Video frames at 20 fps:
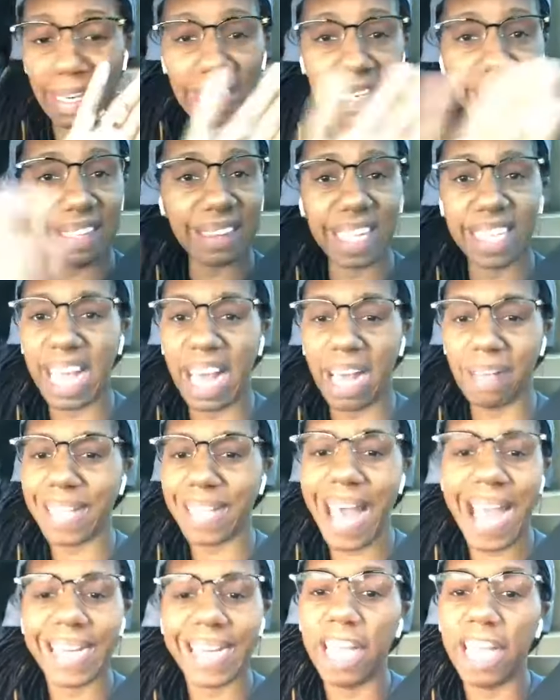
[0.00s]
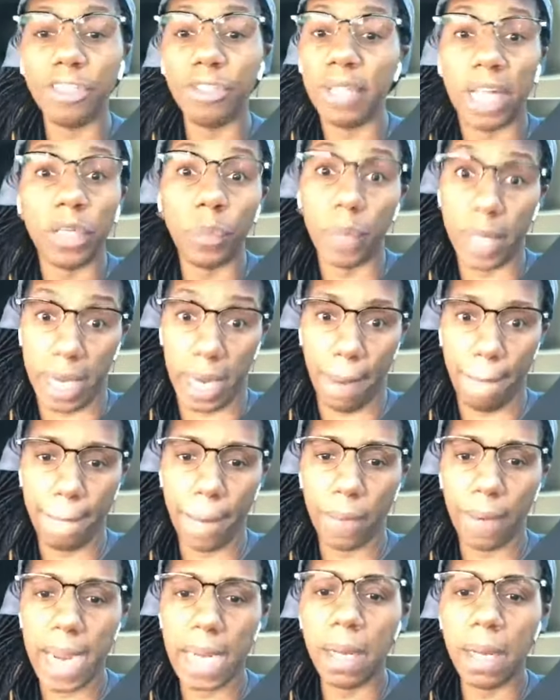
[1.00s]
anything else, I can't do nothing with it,
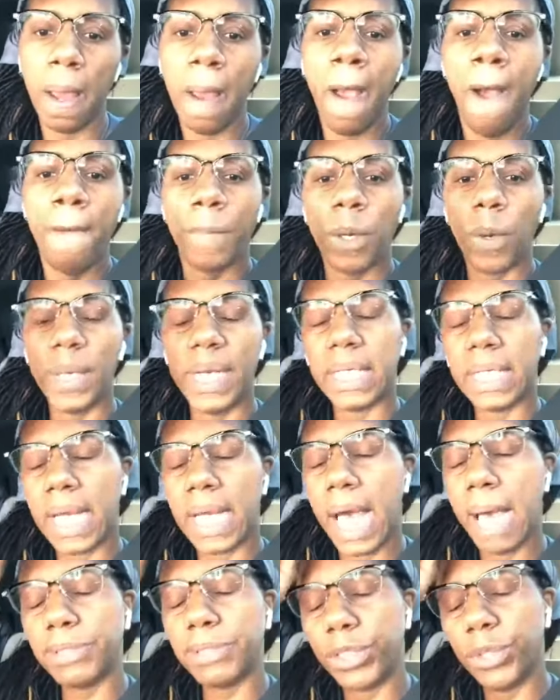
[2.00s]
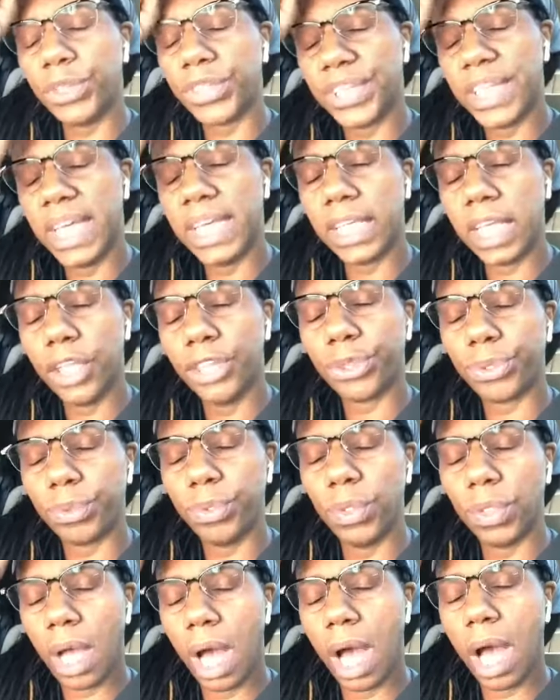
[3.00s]
all right? But when it comes to thinking
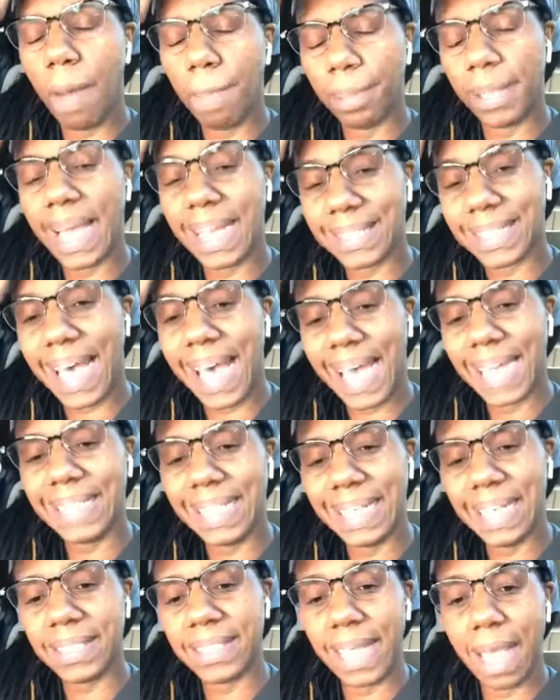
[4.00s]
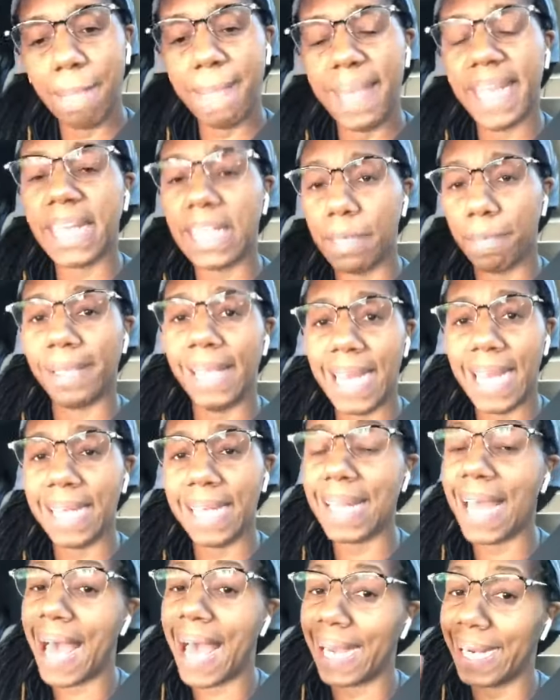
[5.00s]
through complex ideas and making it
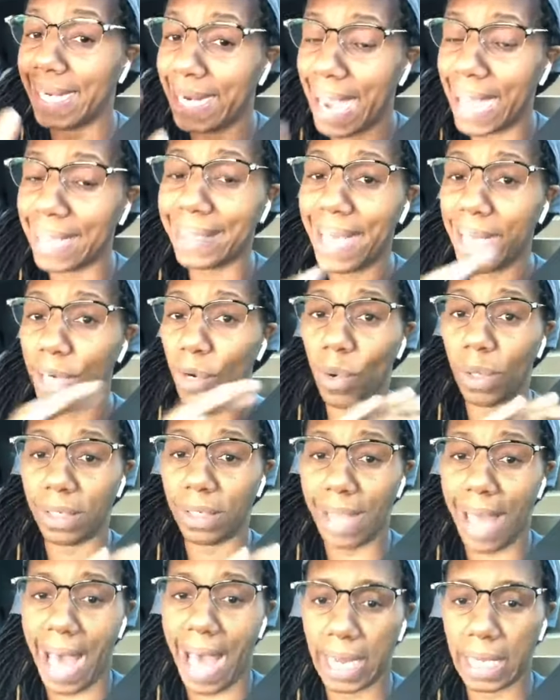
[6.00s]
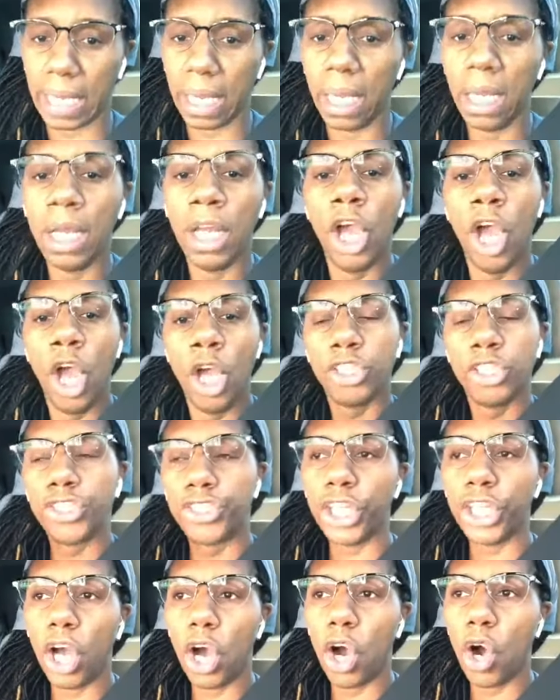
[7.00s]
plain, I got that on lock.
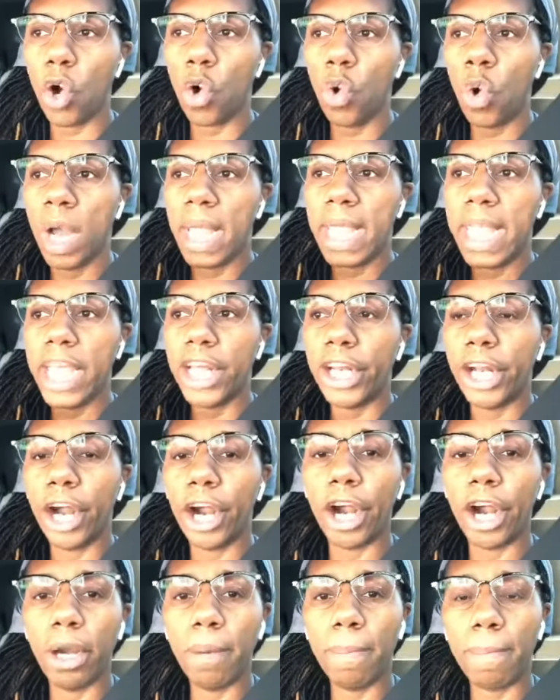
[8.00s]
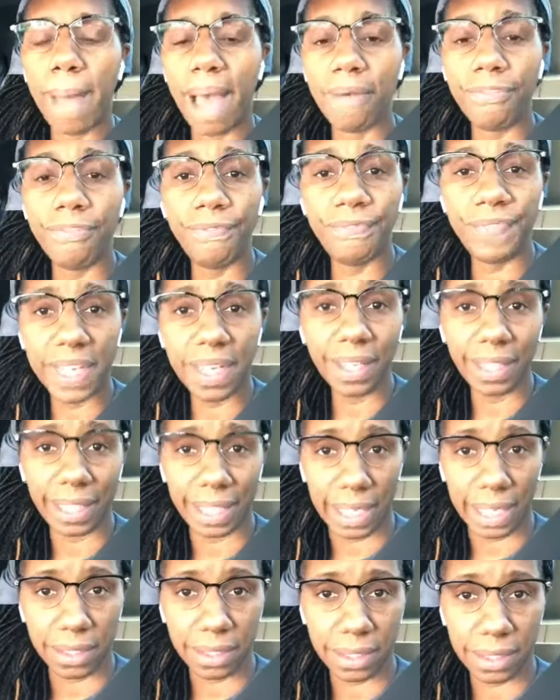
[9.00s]
So it hurt my
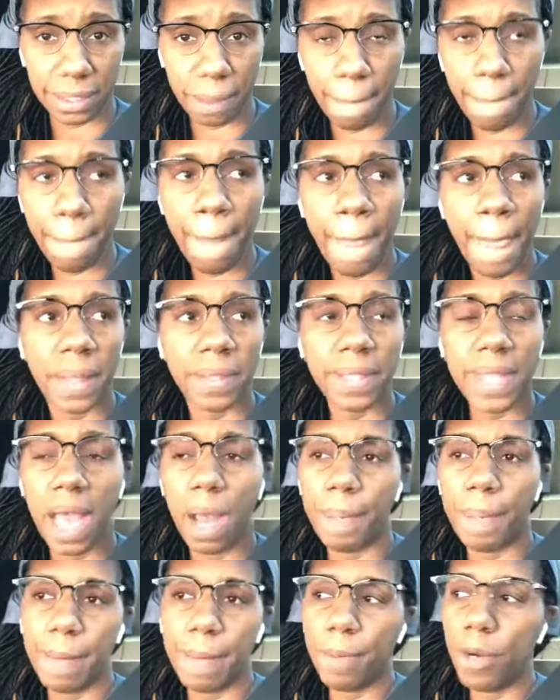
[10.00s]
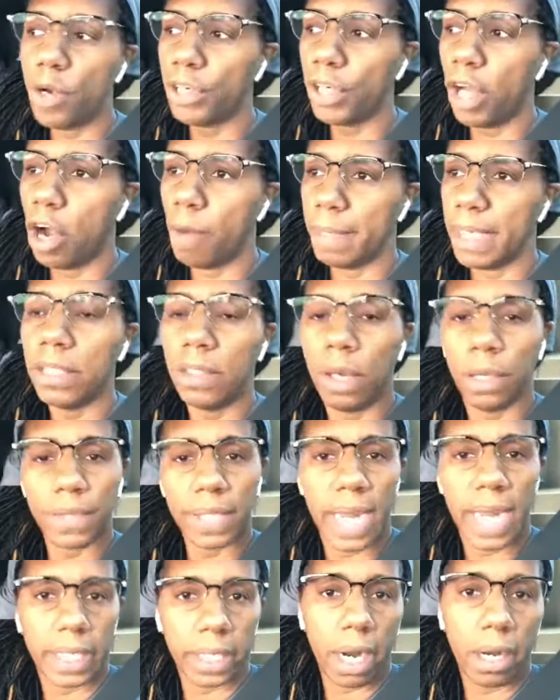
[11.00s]
feelings. Now, people who know me know
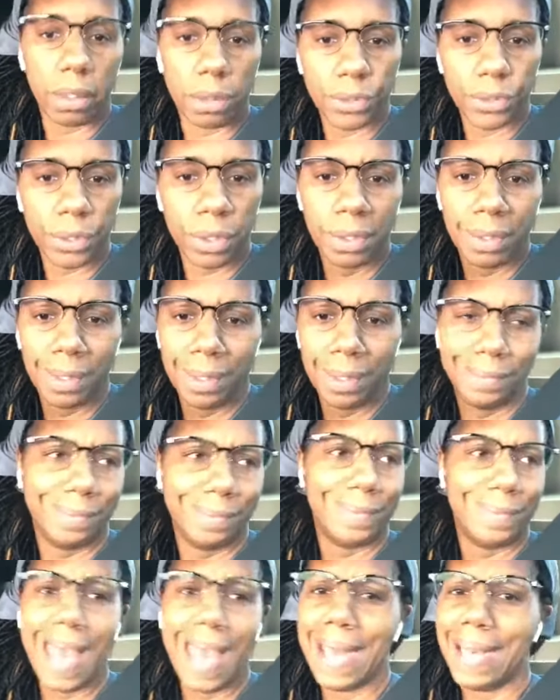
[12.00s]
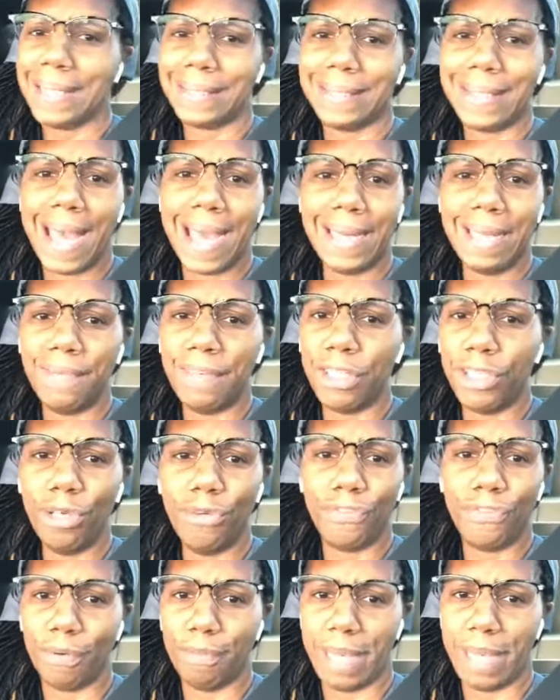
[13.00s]
that I curse. That is not even
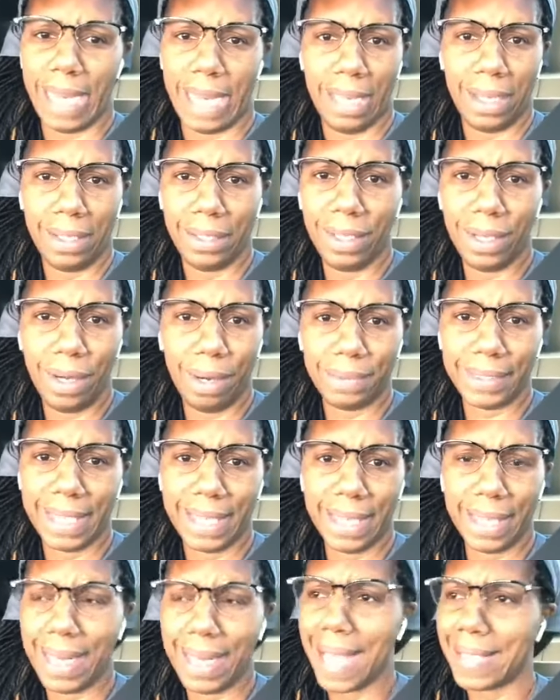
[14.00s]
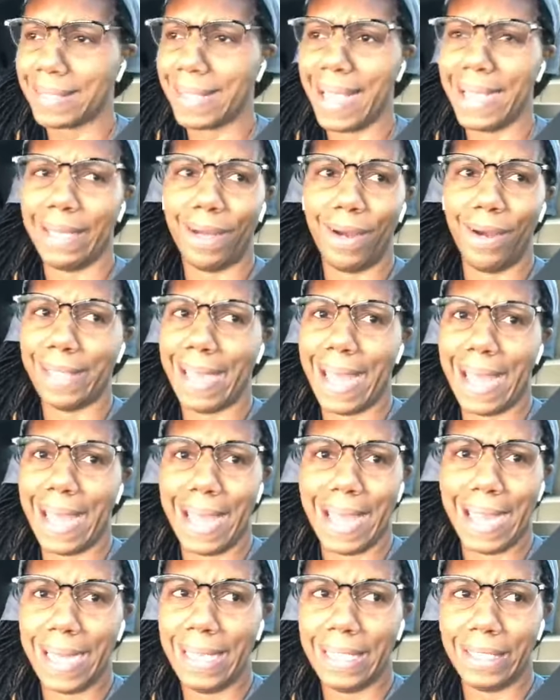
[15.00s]
new for me. You know what I'm saying? That's like,
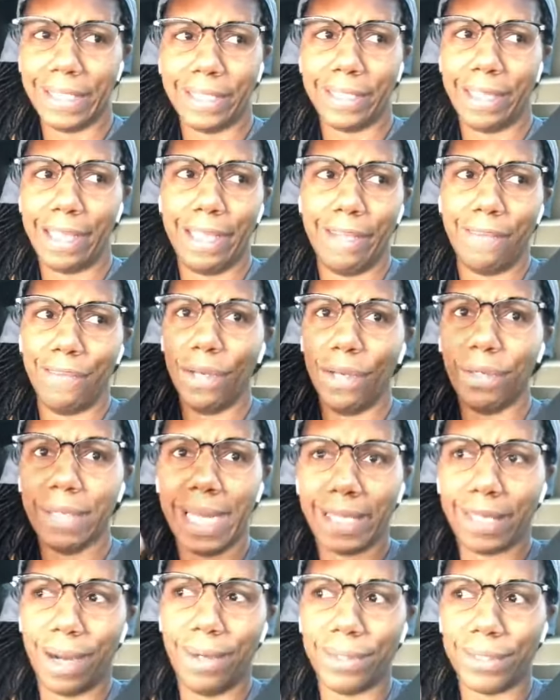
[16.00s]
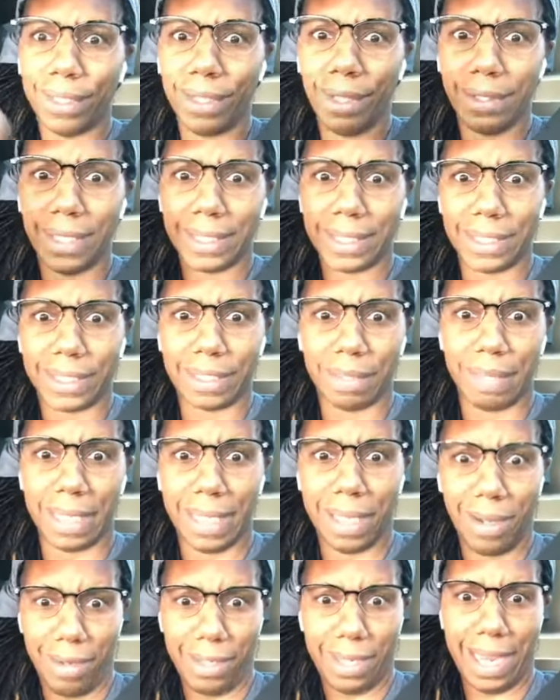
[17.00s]
okay, if you don't like cursing, don't listen to me.
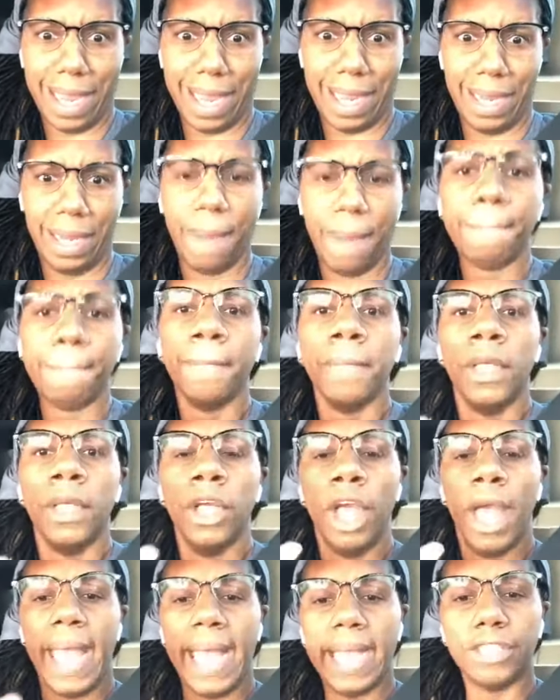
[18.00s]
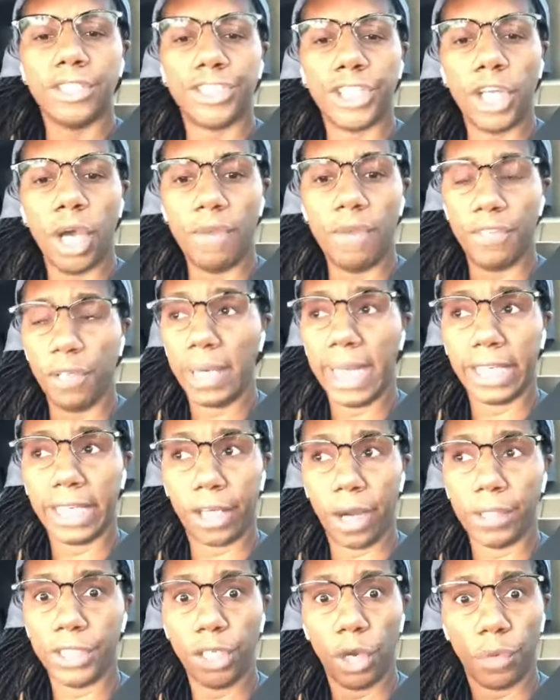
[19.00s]
Okay. And so if you don't like
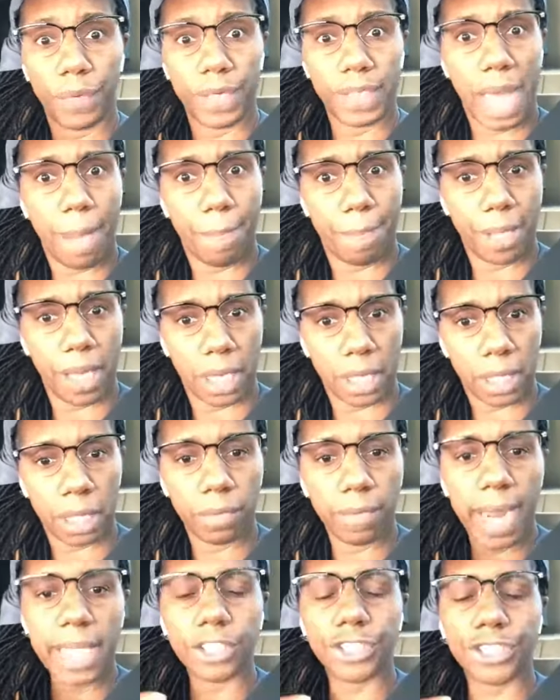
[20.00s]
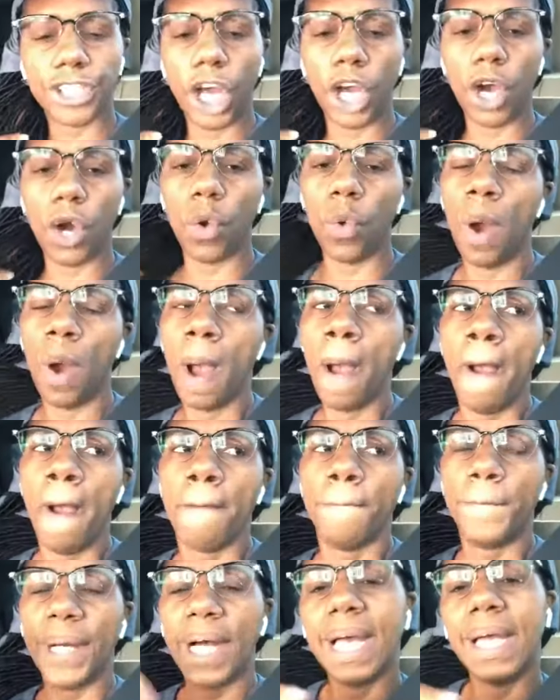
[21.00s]
cursing, don't read that book. Right. So,
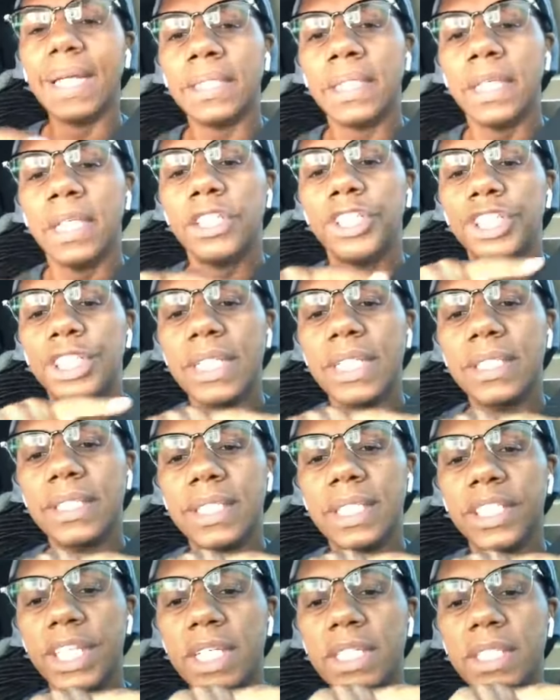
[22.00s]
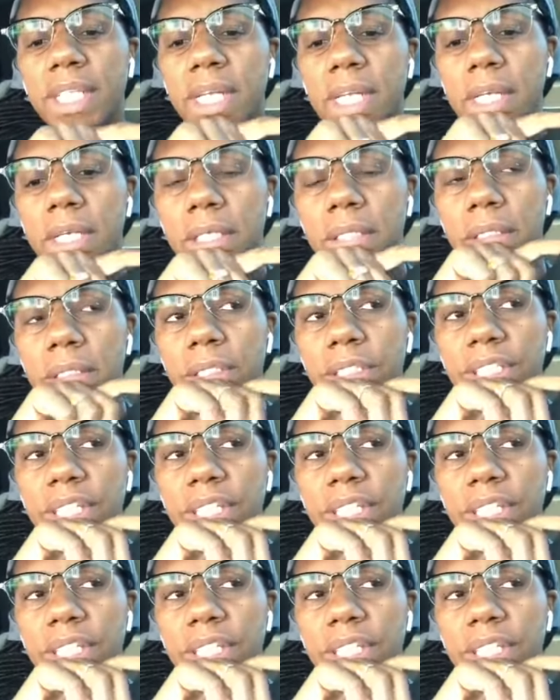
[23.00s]
but she didn't